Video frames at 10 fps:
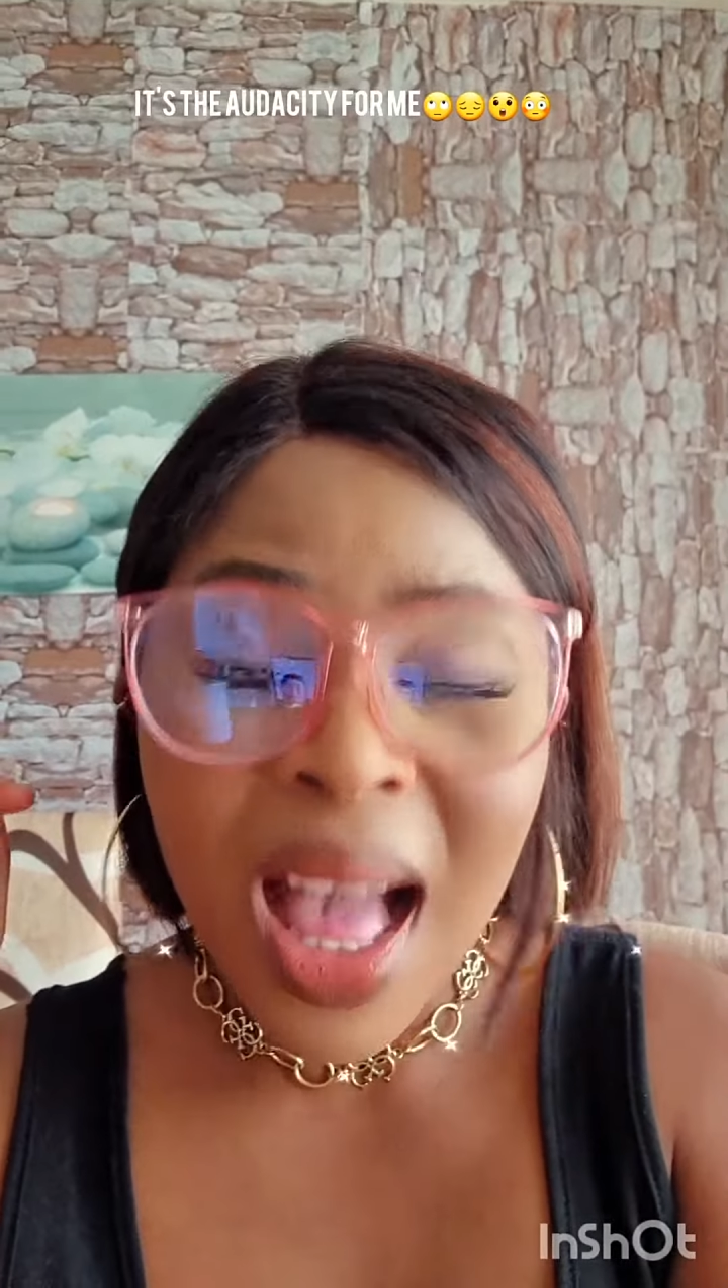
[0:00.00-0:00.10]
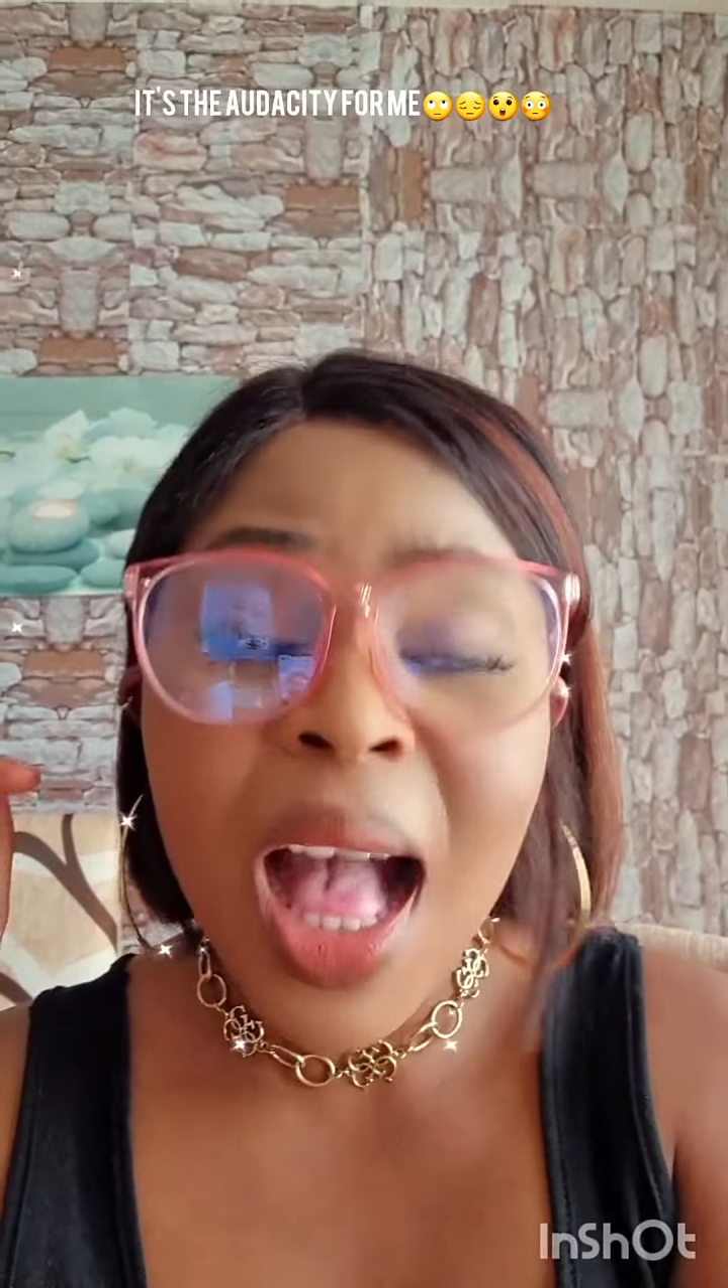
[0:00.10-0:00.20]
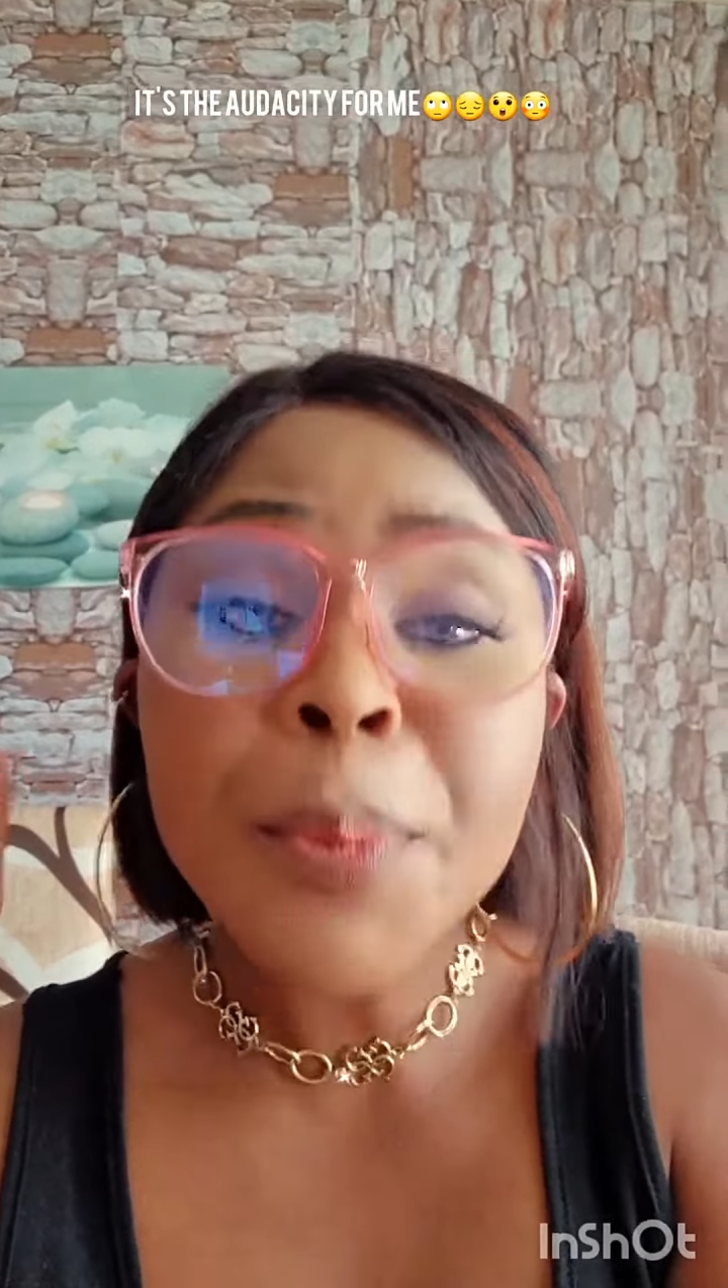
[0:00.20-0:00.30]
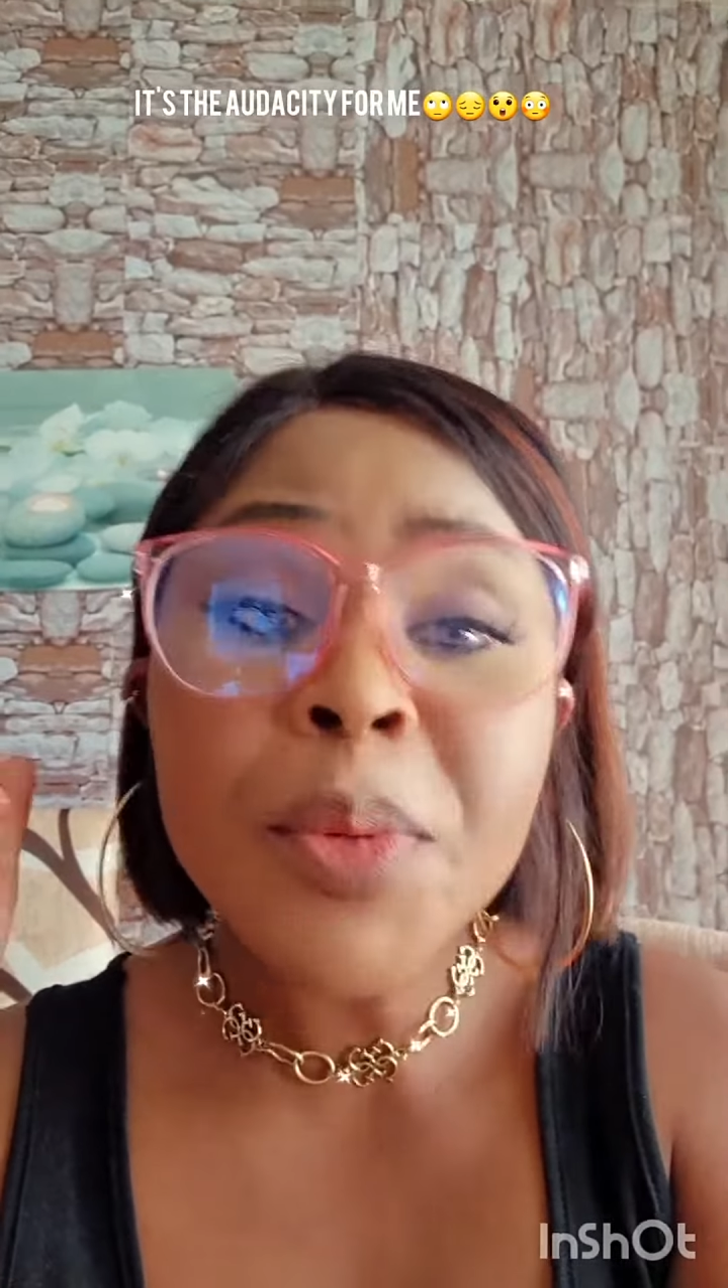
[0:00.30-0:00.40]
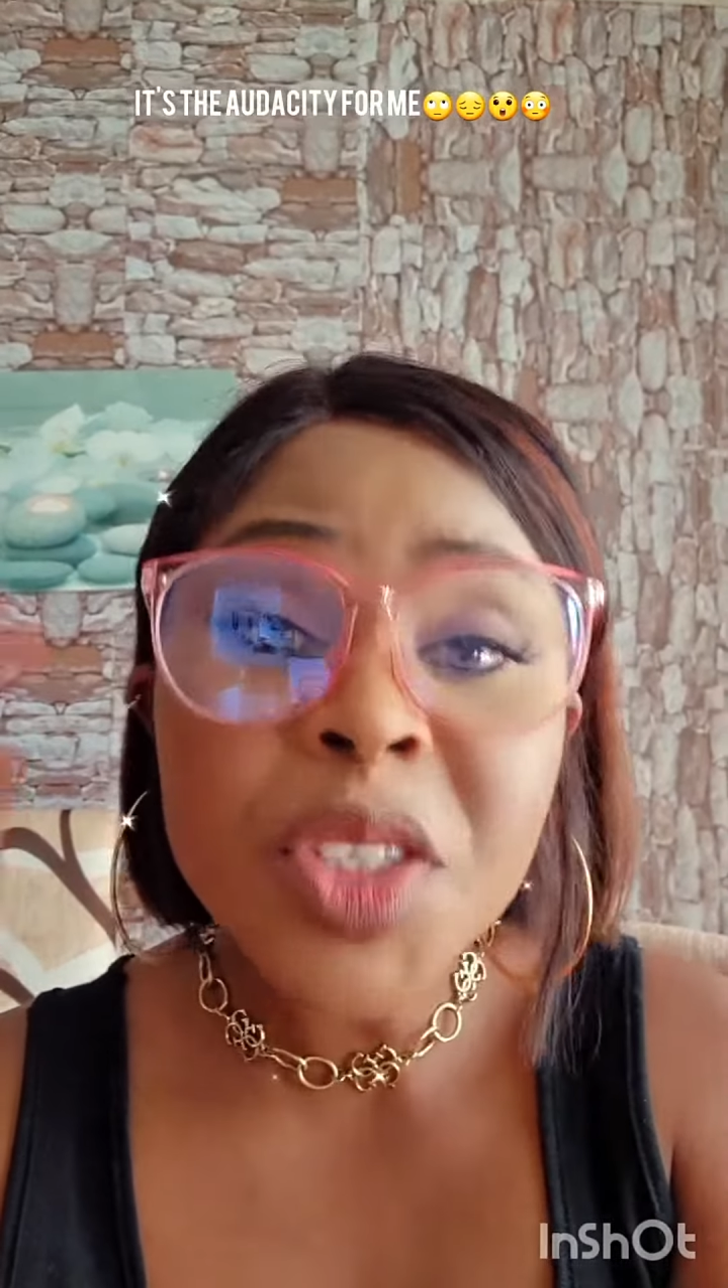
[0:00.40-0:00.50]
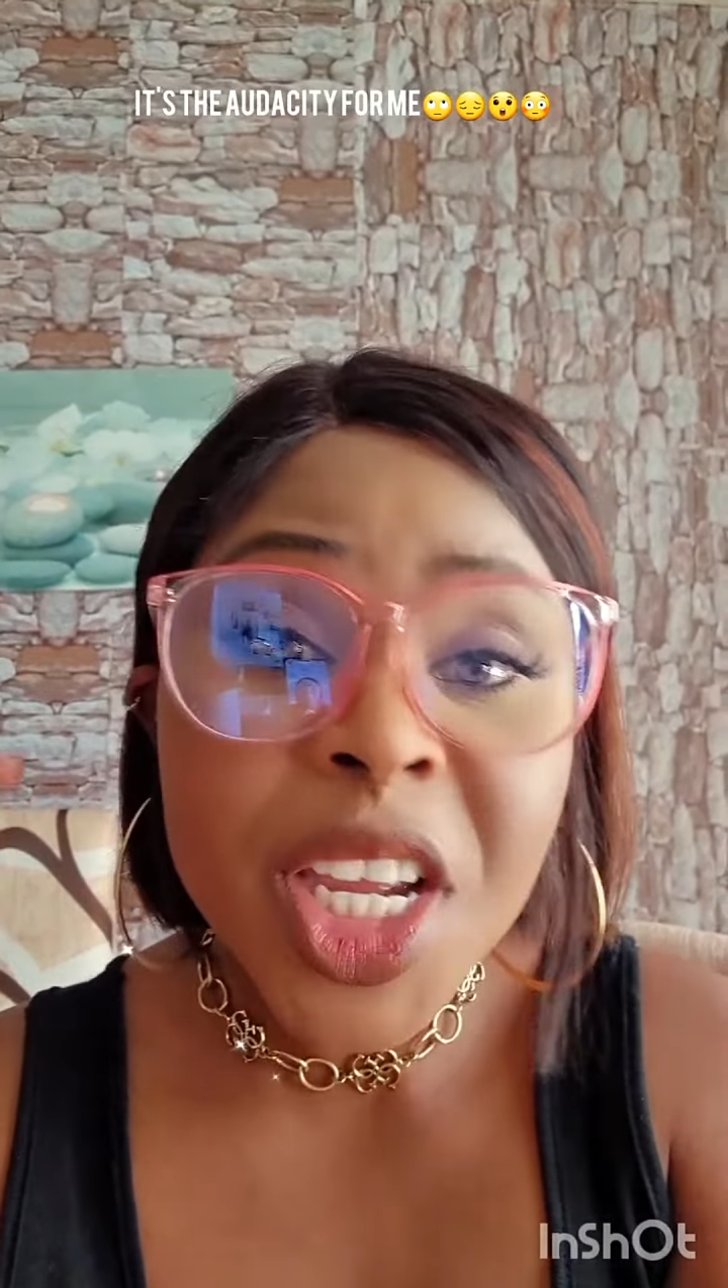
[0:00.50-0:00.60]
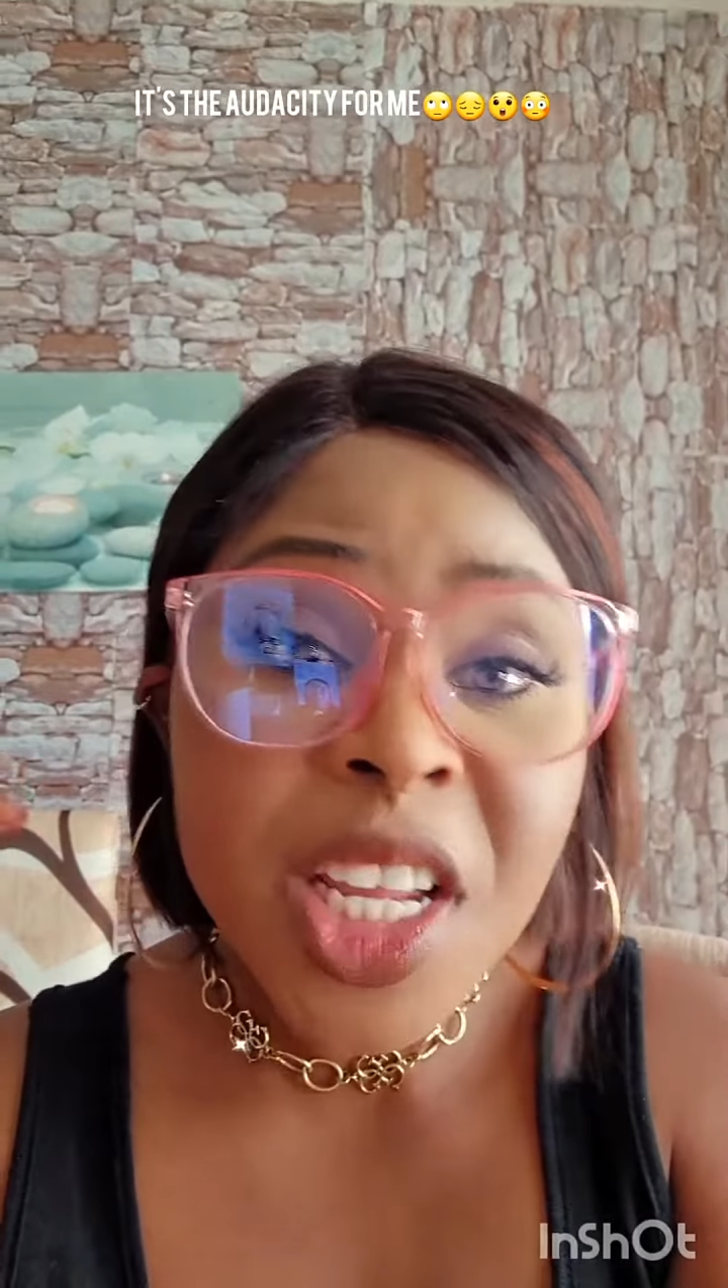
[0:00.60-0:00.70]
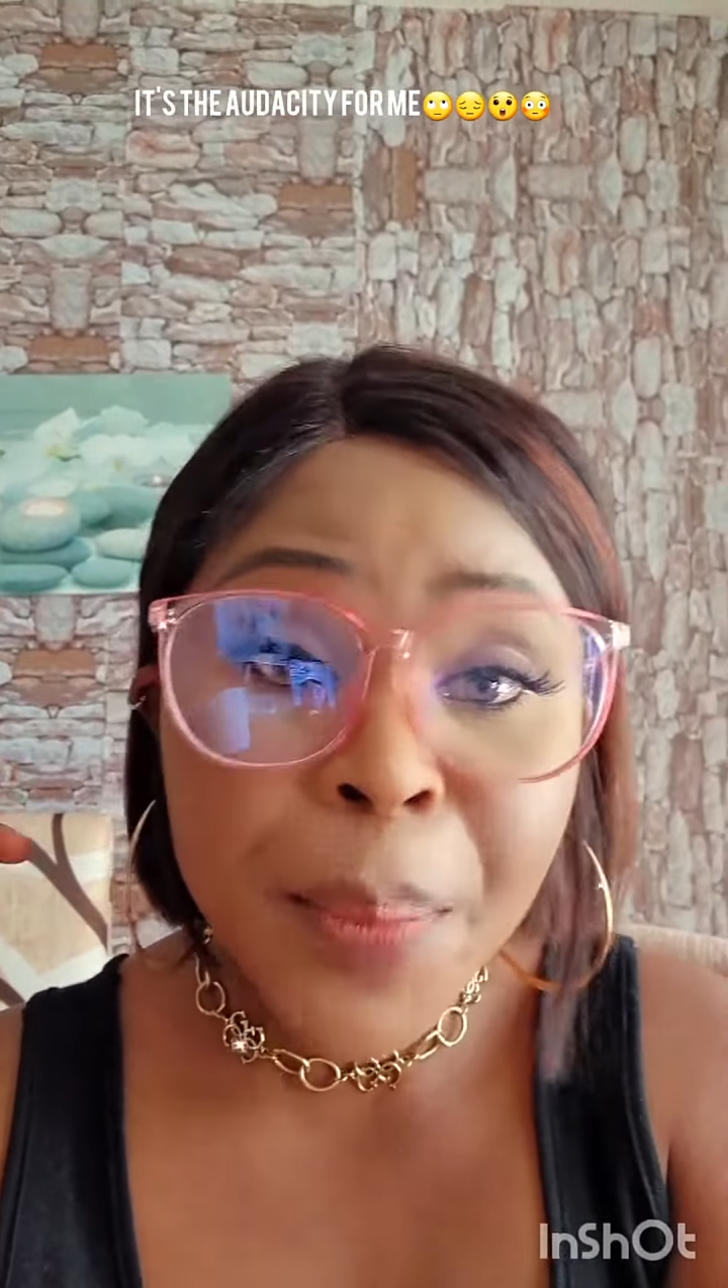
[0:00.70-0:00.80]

I appreciate the